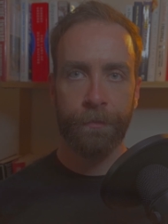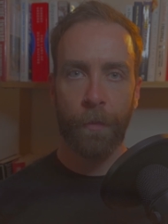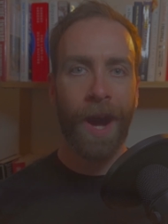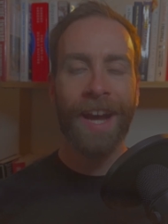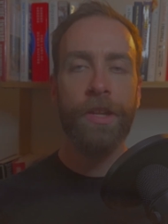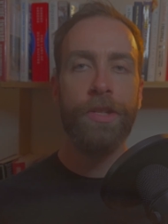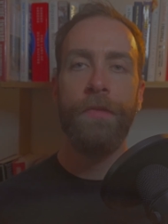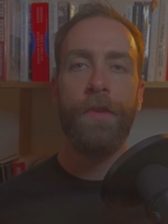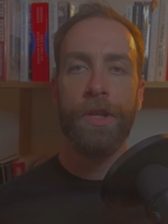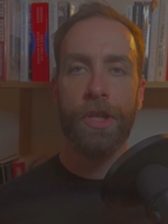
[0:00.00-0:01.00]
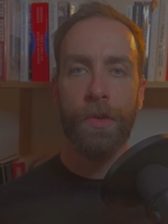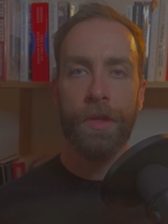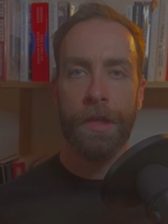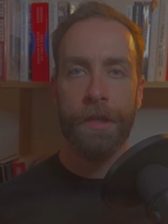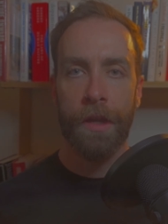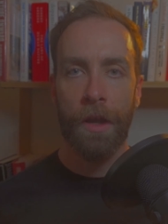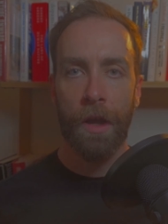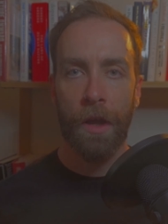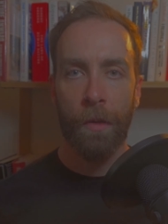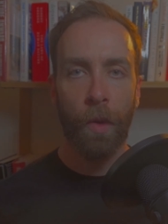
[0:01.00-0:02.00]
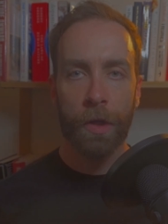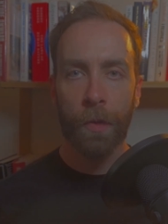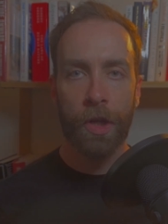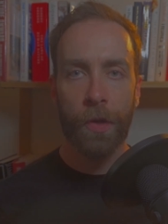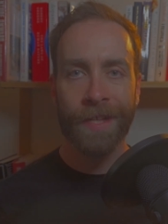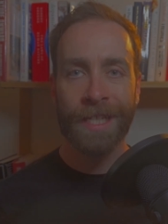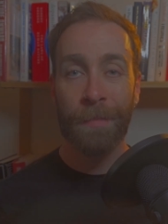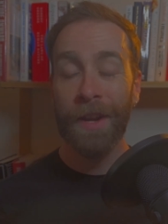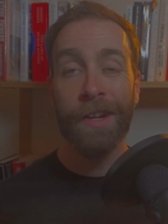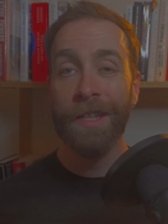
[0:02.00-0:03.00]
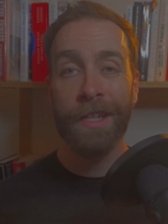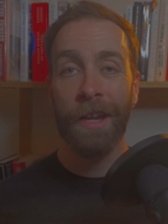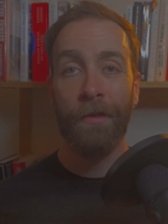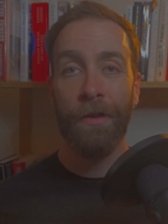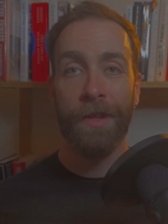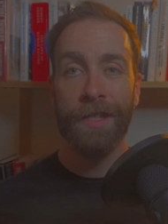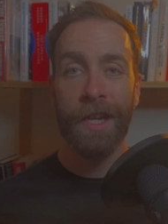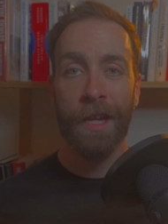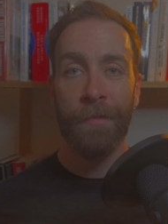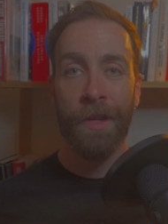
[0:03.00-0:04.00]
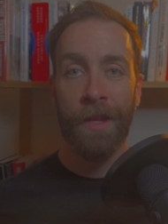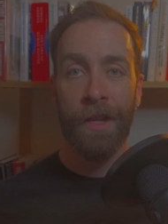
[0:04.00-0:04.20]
Why did you first use it? What were you experiencing around this time?